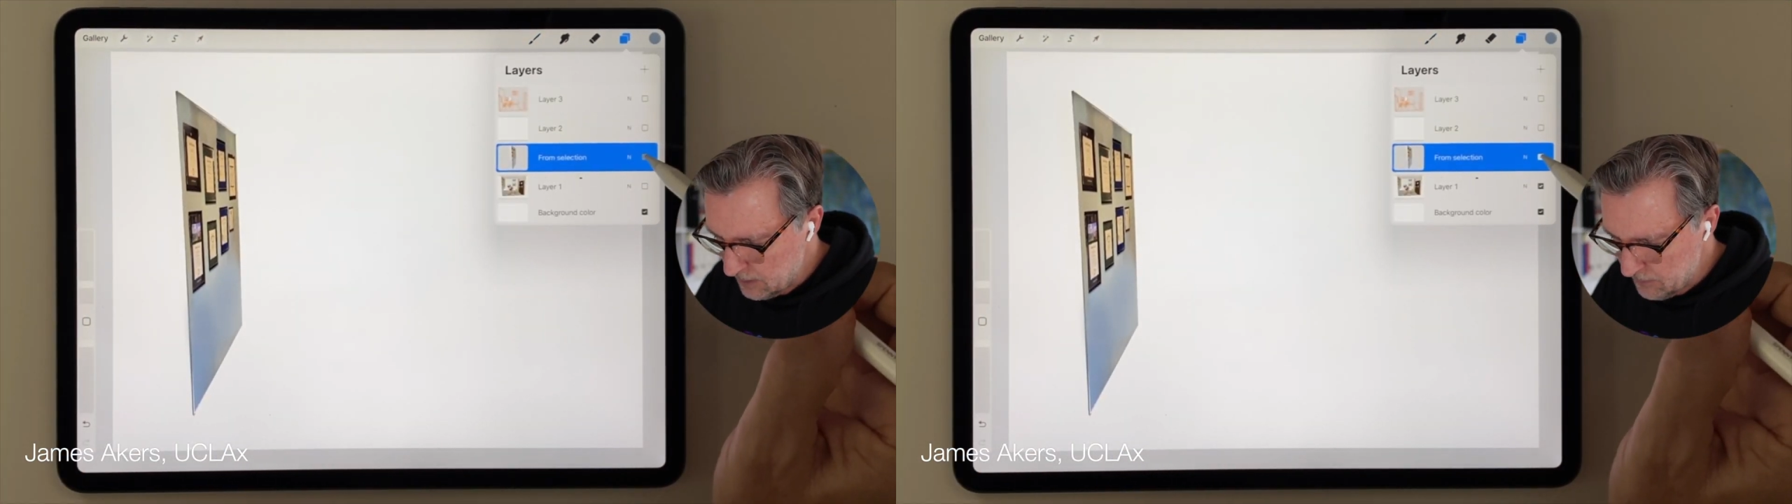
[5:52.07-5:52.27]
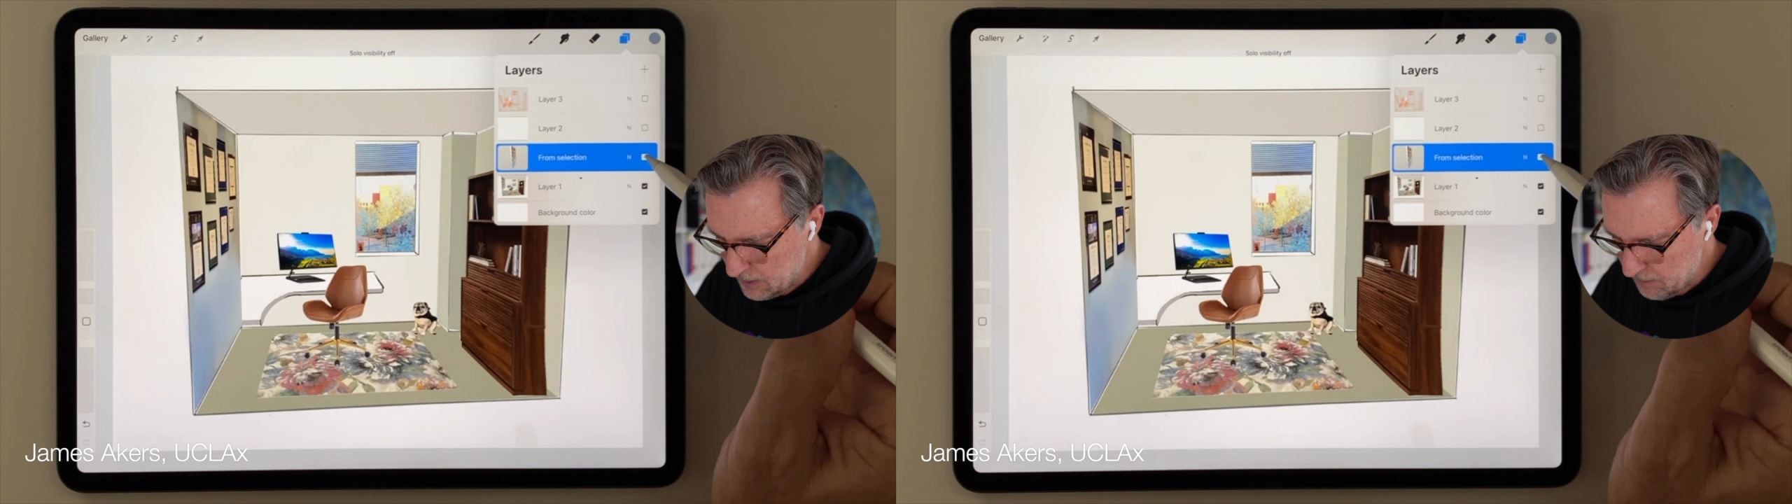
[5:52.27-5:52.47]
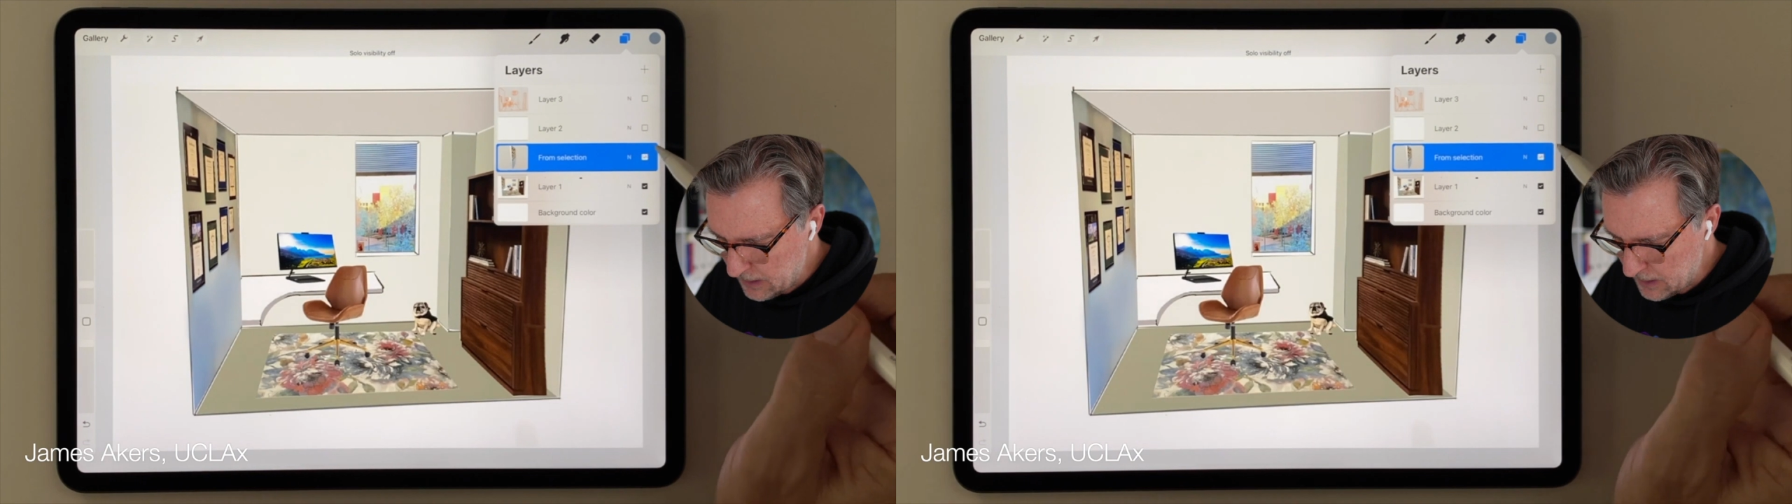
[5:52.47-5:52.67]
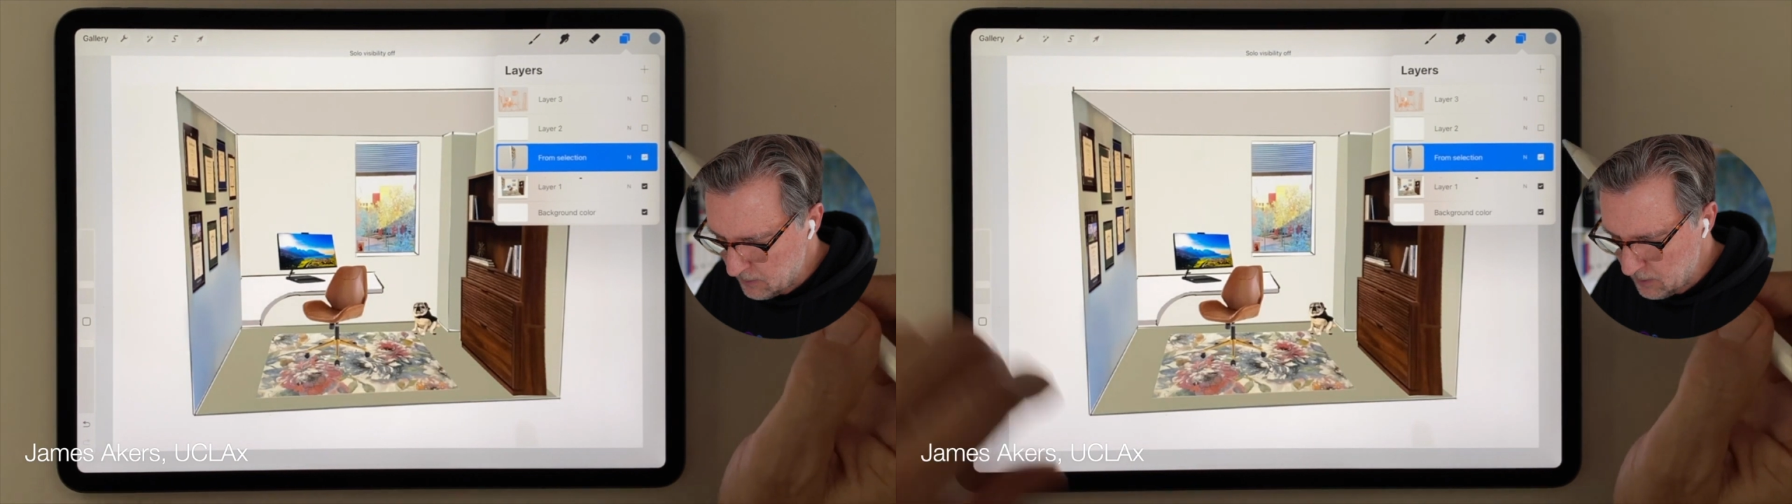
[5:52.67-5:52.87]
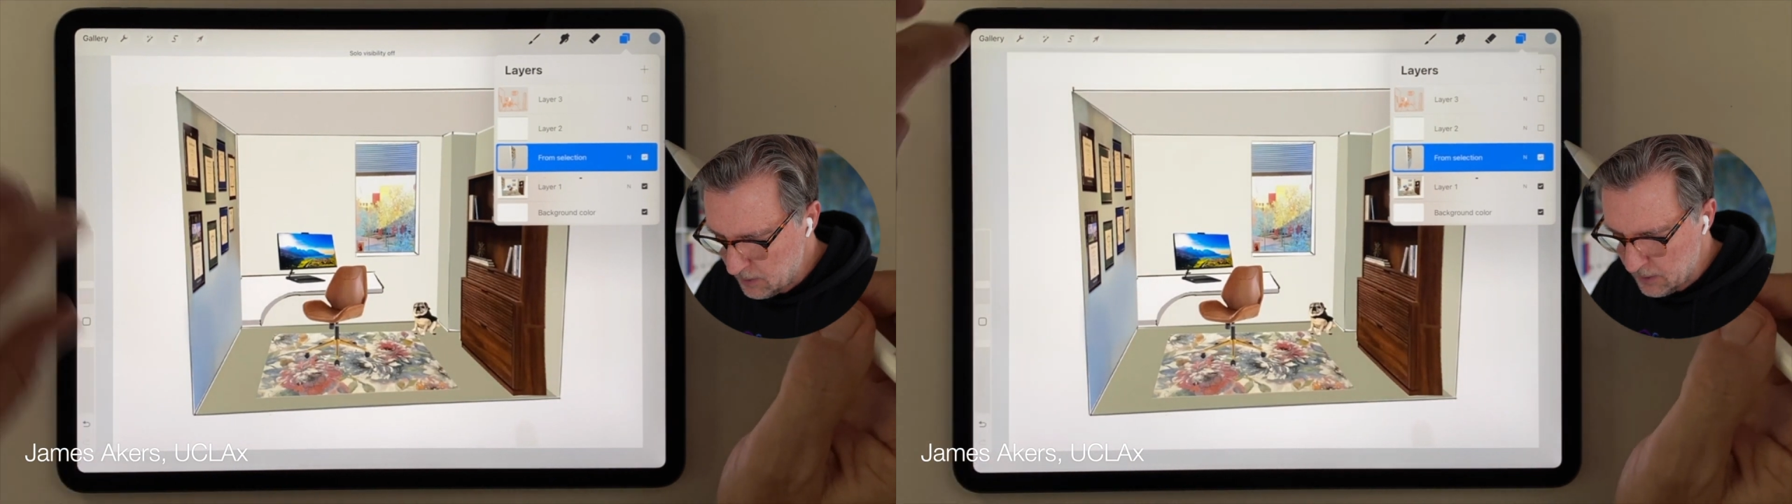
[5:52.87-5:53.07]
everything back
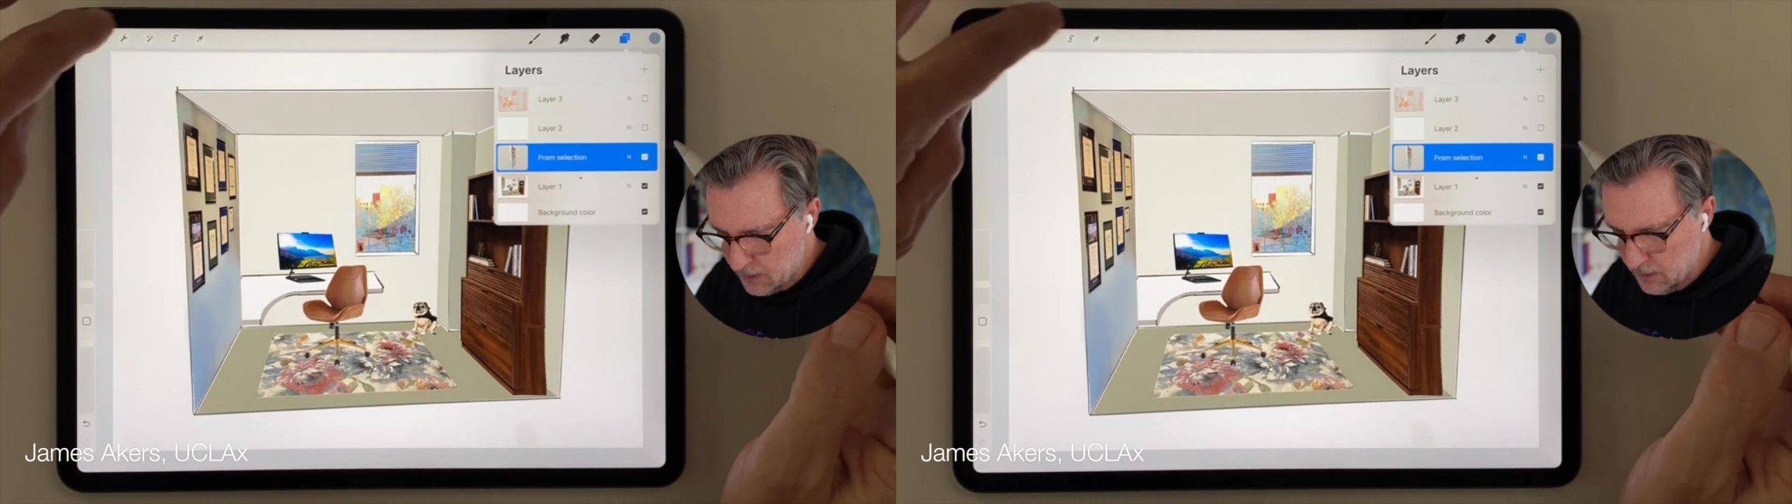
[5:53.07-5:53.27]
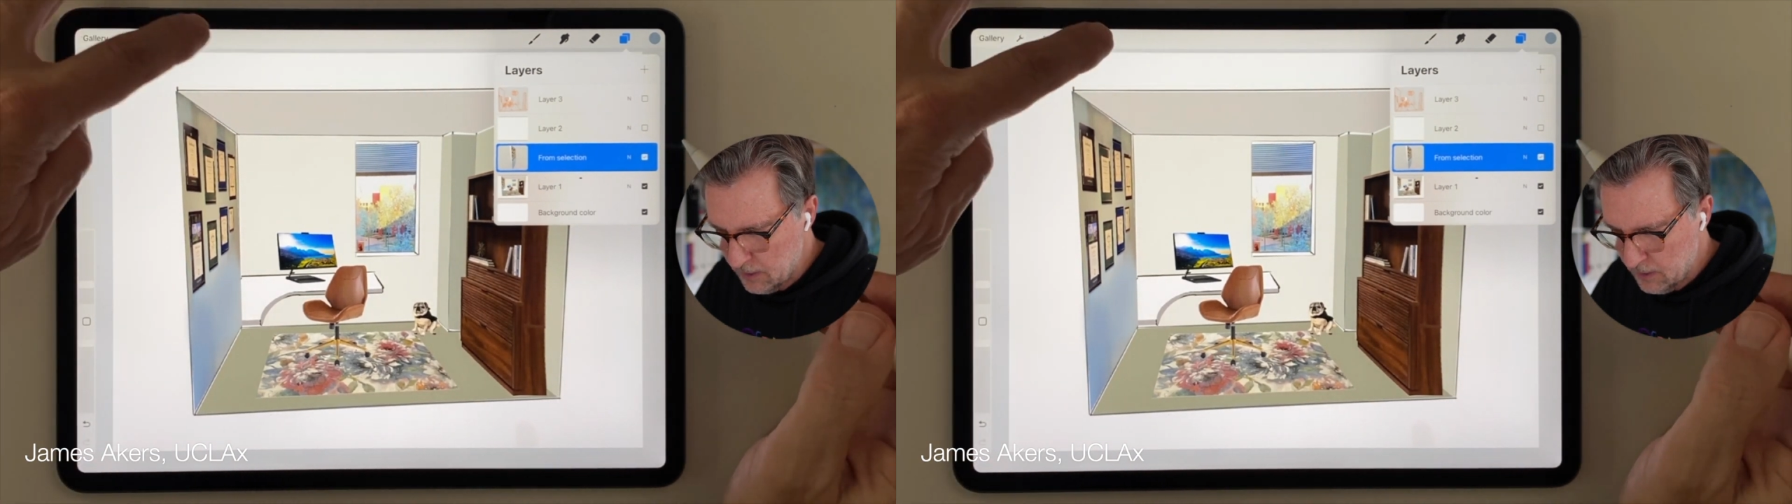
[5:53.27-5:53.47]
on,